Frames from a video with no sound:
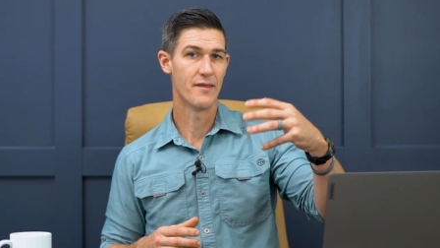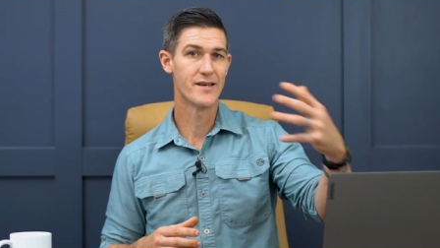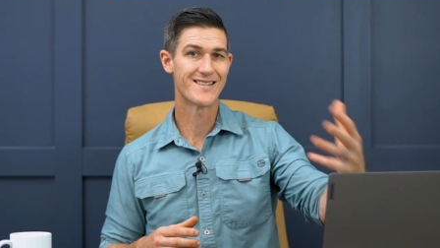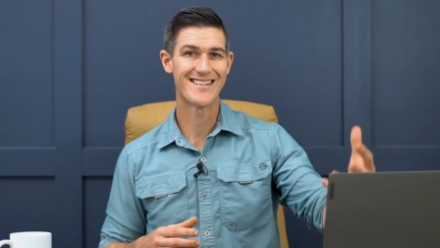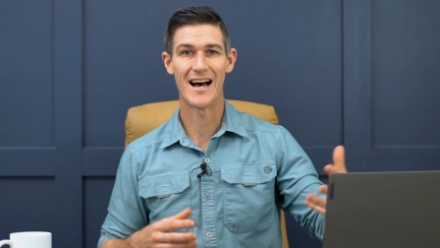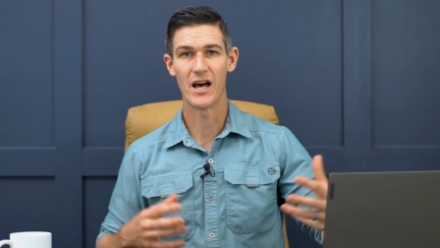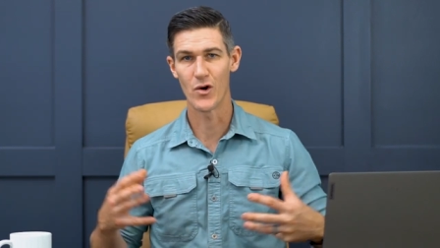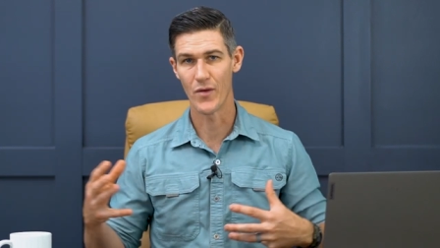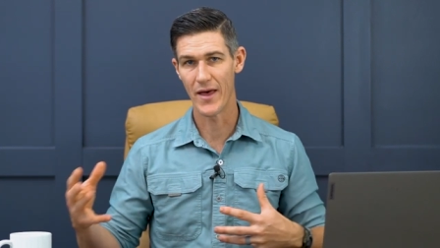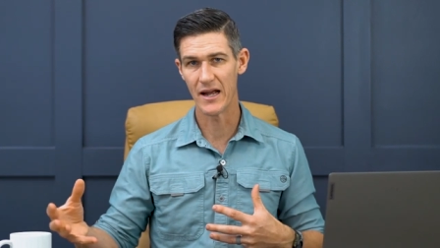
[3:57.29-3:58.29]
this diet
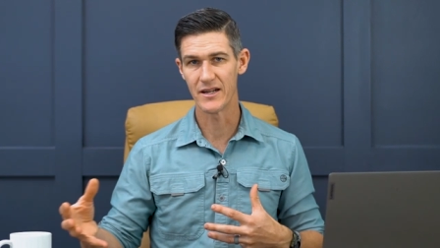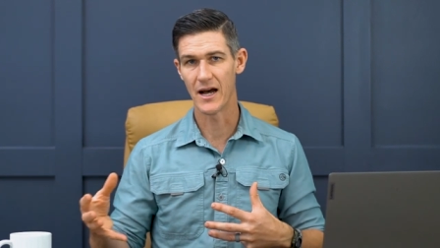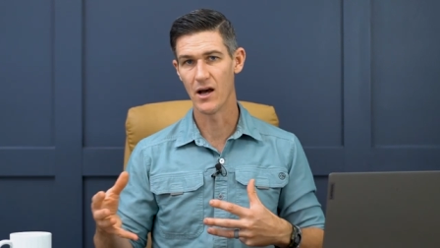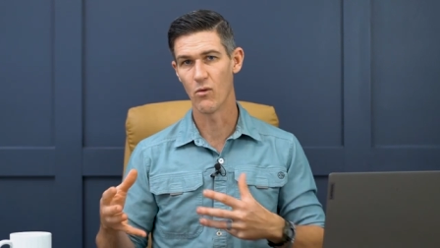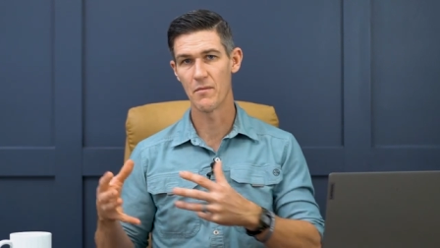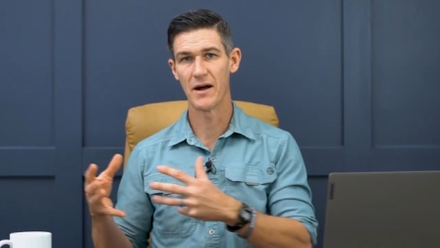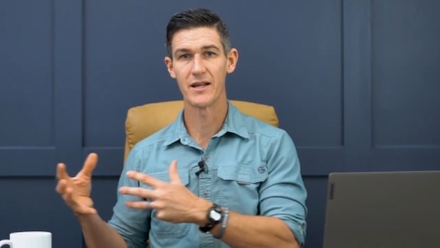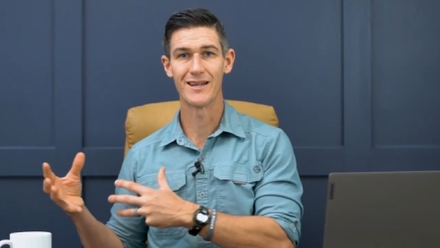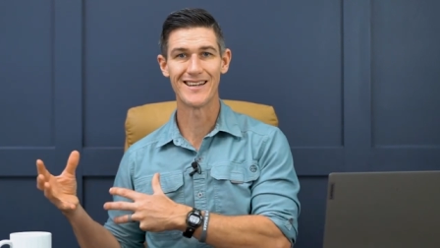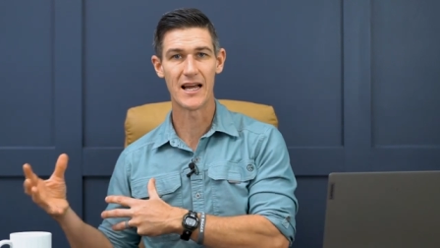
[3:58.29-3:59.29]
or that diet? What about
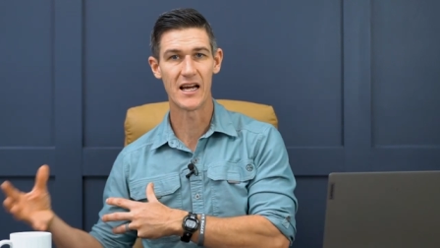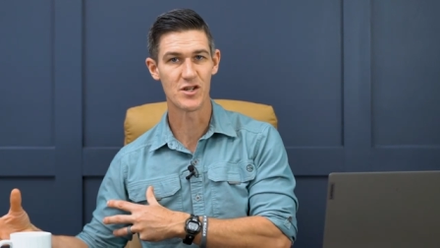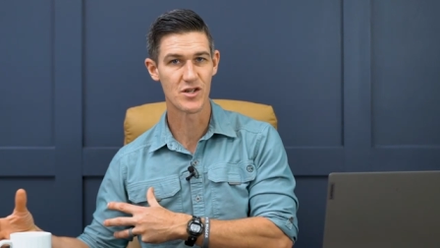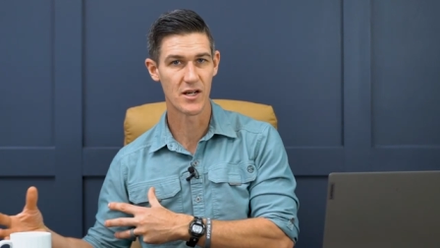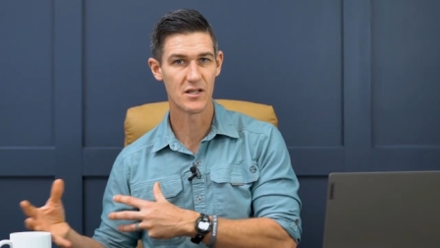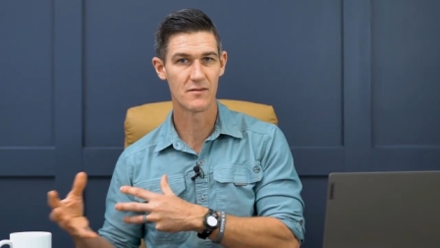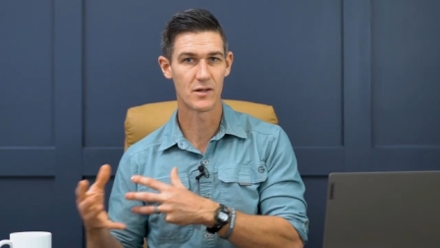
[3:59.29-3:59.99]
eating nightshades